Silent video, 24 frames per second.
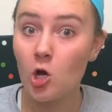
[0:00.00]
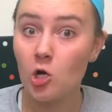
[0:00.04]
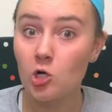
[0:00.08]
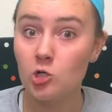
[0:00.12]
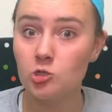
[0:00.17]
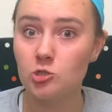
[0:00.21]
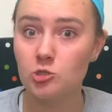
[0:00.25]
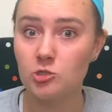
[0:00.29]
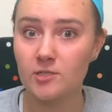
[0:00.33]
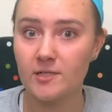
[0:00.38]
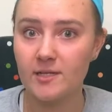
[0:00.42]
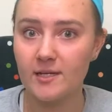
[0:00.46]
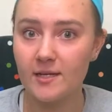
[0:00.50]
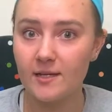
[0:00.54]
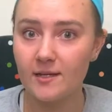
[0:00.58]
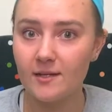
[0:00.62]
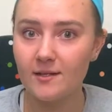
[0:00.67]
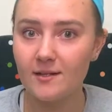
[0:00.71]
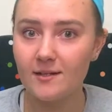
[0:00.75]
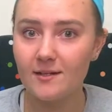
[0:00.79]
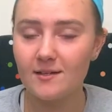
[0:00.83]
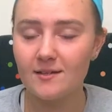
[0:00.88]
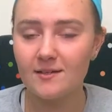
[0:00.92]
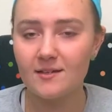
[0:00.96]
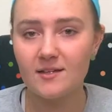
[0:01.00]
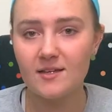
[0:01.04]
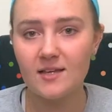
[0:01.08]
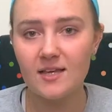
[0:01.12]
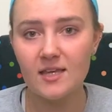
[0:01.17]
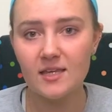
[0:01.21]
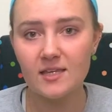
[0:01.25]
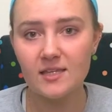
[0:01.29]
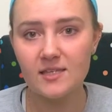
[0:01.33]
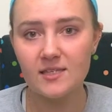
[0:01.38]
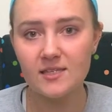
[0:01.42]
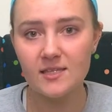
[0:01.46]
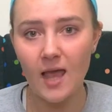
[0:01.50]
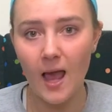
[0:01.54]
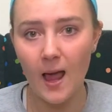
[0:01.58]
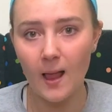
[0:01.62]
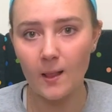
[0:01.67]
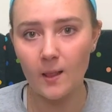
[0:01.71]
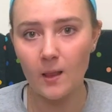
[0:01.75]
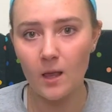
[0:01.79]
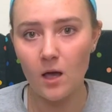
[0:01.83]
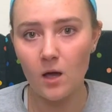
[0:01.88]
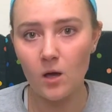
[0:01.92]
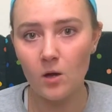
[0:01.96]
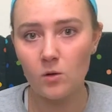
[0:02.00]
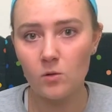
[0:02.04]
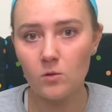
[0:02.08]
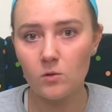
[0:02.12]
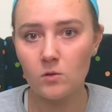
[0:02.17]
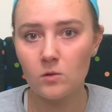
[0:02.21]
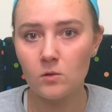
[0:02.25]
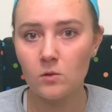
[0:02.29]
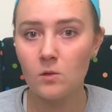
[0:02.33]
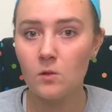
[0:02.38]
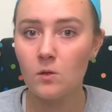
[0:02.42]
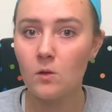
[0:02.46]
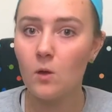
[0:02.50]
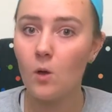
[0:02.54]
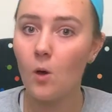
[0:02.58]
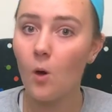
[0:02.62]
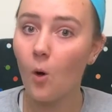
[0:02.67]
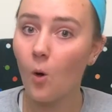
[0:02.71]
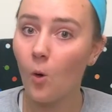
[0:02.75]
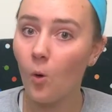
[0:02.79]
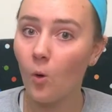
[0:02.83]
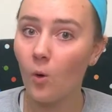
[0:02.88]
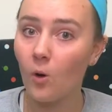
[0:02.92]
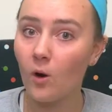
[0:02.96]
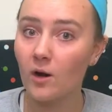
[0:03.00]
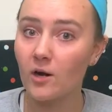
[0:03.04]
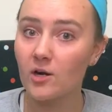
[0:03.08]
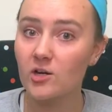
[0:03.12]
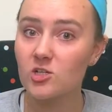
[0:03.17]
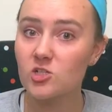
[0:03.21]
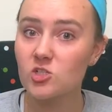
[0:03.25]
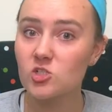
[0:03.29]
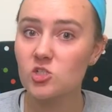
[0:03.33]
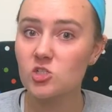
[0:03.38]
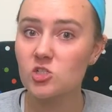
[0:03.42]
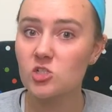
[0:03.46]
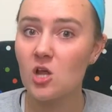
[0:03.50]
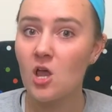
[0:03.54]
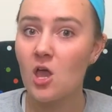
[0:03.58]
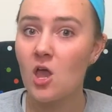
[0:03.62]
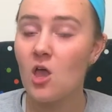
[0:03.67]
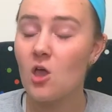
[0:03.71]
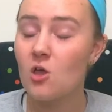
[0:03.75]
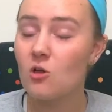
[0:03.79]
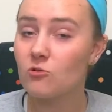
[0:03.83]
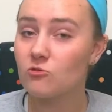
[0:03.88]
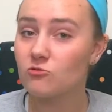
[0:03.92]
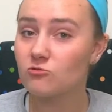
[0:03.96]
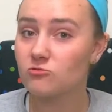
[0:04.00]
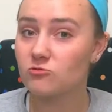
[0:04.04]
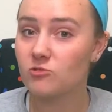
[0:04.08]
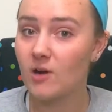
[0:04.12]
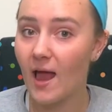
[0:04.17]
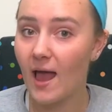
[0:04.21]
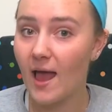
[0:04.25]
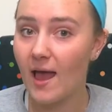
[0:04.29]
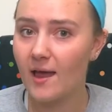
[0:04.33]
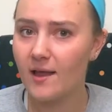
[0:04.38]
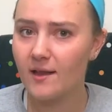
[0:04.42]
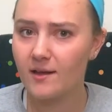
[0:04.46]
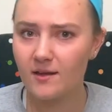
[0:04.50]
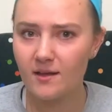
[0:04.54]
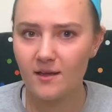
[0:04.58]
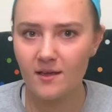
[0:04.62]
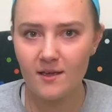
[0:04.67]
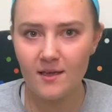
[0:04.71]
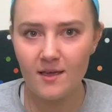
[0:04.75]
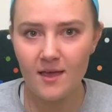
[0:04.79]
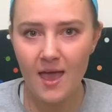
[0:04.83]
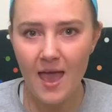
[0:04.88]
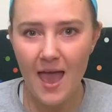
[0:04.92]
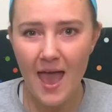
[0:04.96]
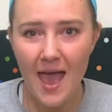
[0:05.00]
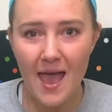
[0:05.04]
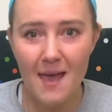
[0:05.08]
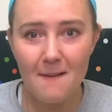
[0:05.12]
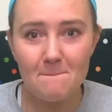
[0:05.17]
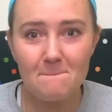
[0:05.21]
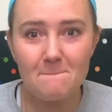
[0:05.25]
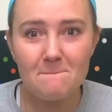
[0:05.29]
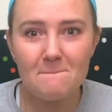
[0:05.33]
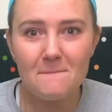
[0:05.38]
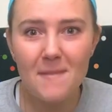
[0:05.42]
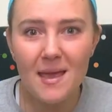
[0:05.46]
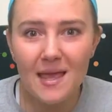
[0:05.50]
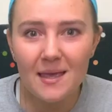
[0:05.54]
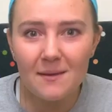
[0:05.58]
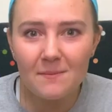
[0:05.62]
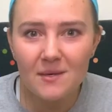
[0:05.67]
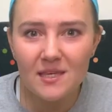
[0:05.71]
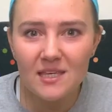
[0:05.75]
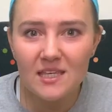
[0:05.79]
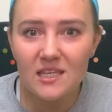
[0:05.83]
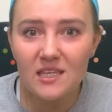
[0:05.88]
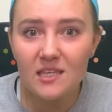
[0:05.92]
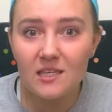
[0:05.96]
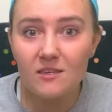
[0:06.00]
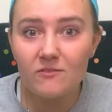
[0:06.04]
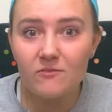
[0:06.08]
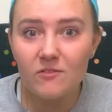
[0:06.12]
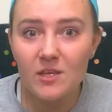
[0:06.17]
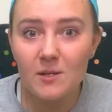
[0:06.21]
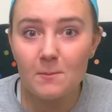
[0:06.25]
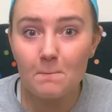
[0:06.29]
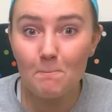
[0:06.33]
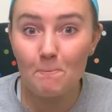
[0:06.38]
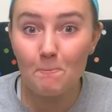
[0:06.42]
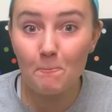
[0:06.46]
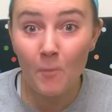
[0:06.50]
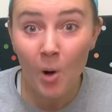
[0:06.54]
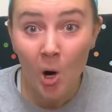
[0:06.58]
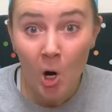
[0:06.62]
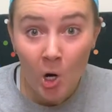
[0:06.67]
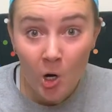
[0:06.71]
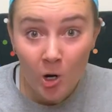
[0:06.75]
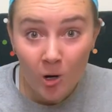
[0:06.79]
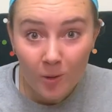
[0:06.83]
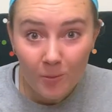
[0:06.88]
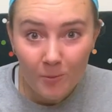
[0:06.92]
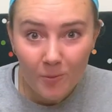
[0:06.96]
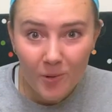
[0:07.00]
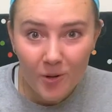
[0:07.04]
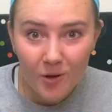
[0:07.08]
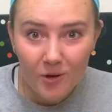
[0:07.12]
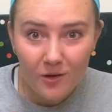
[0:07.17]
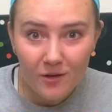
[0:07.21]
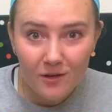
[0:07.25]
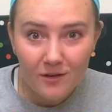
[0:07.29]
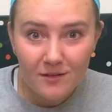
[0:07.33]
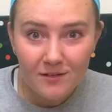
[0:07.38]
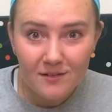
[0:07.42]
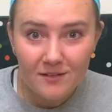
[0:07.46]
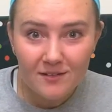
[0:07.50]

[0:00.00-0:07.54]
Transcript: Green, yellow, orange, red, and maybe even purple?